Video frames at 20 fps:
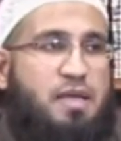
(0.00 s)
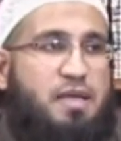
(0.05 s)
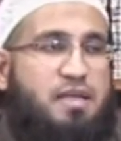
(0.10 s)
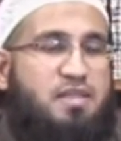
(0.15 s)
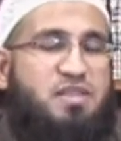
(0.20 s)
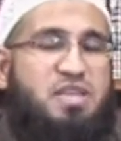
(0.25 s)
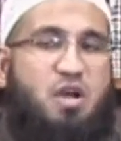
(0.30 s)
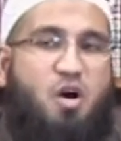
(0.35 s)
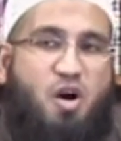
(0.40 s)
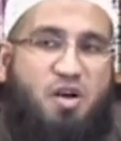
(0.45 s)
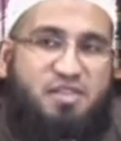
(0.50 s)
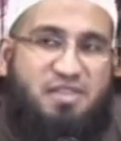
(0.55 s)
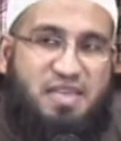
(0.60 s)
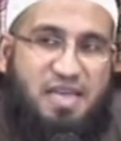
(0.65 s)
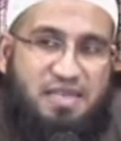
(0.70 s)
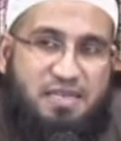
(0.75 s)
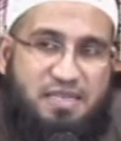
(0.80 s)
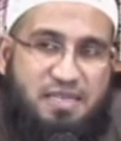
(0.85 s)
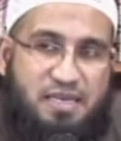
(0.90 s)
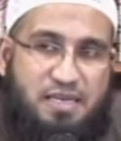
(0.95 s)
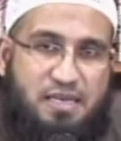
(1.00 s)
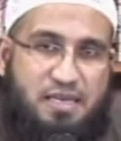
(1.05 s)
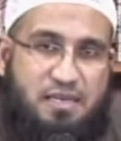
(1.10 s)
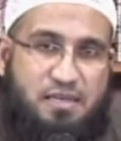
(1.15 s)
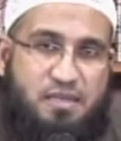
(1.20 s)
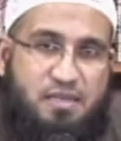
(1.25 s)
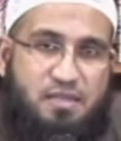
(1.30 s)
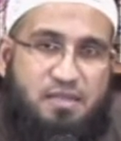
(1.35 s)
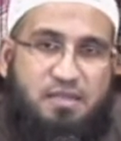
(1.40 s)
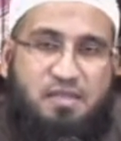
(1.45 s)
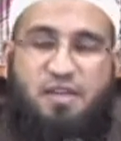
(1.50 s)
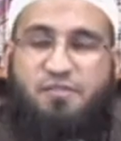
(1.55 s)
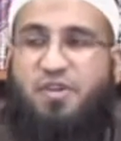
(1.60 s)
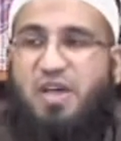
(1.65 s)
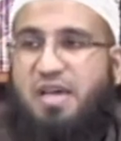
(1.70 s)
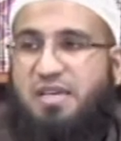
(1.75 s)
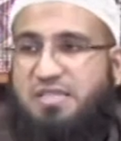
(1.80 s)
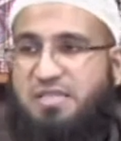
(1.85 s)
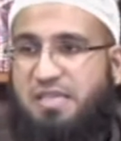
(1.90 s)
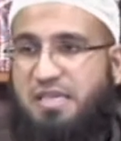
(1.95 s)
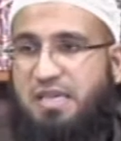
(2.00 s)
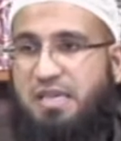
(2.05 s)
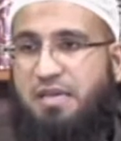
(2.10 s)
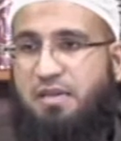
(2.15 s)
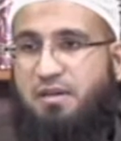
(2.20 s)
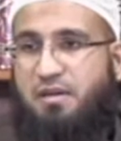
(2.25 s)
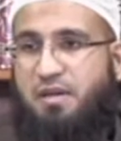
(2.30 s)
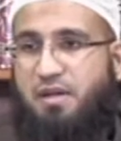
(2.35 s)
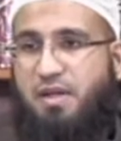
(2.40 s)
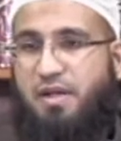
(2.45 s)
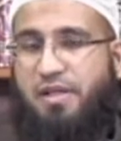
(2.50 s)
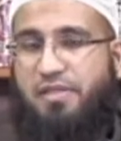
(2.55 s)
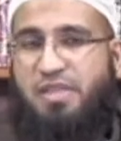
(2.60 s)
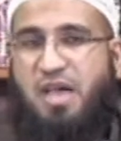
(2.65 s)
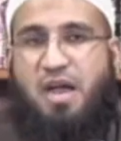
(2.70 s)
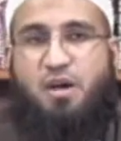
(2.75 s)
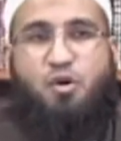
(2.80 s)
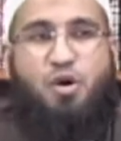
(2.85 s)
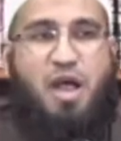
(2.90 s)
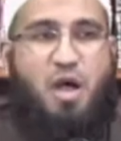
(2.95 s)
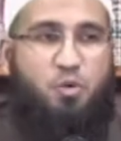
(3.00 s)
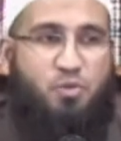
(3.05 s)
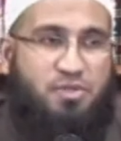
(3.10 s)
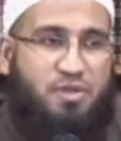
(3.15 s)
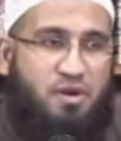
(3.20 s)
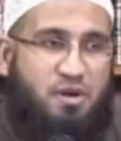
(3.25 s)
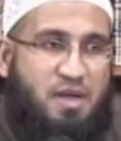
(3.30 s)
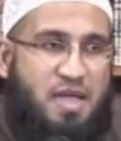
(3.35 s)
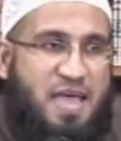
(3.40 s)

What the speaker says: the authentic tafsir that are out there.